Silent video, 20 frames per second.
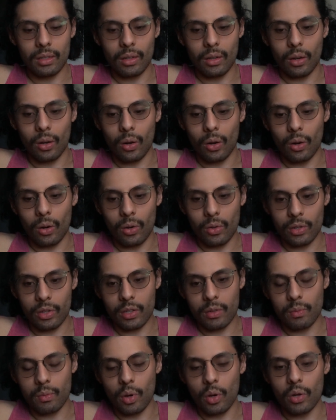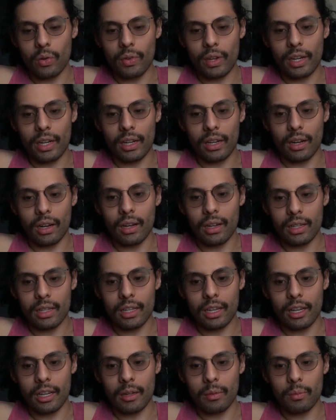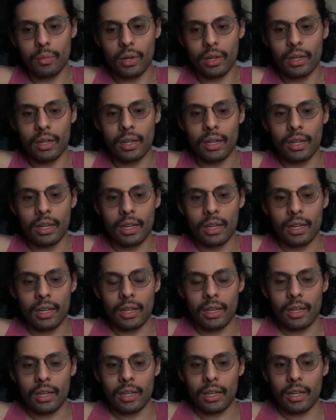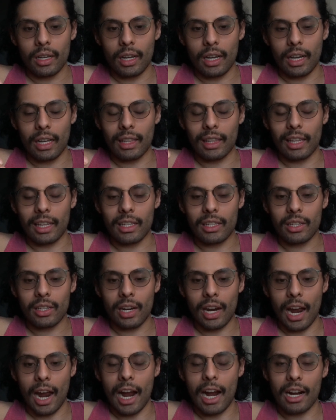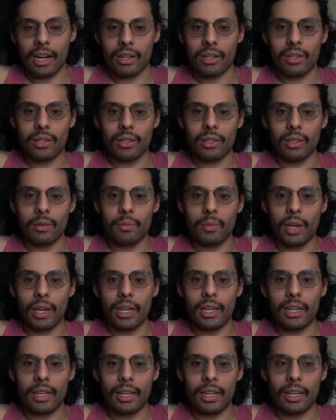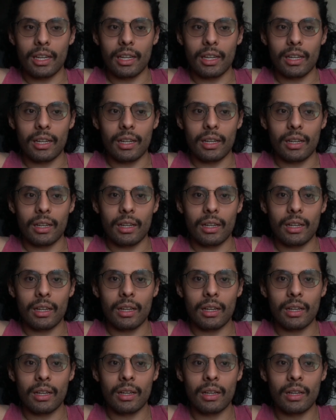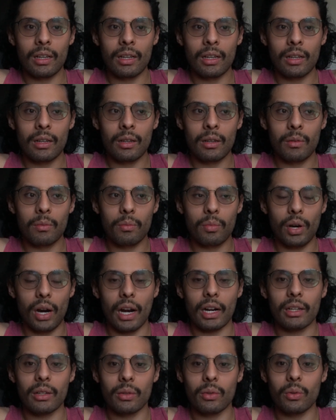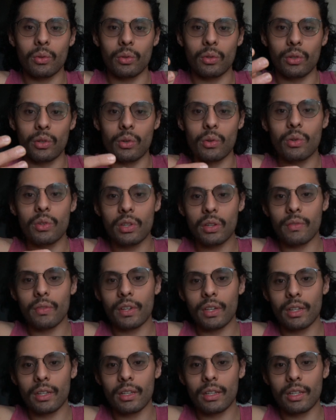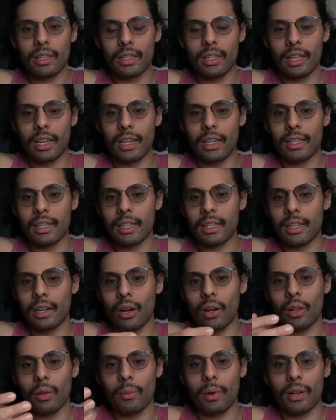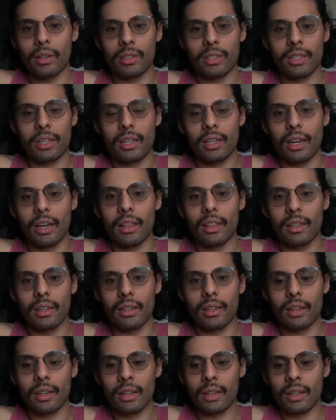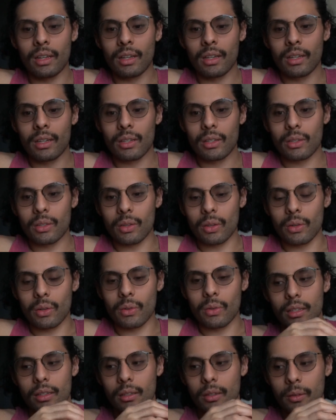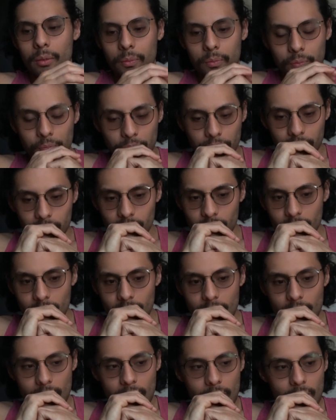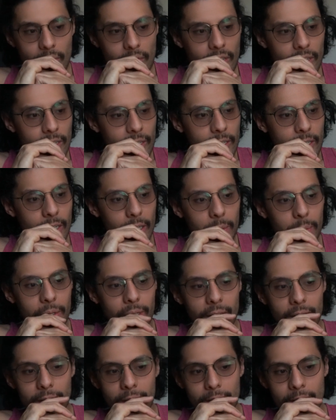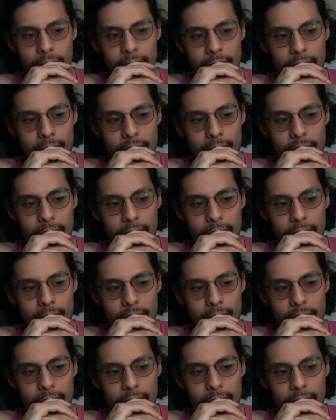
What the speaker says: all this motivating content, but unless you're actually making practical use of it, then it all amounts to nothing. So it took me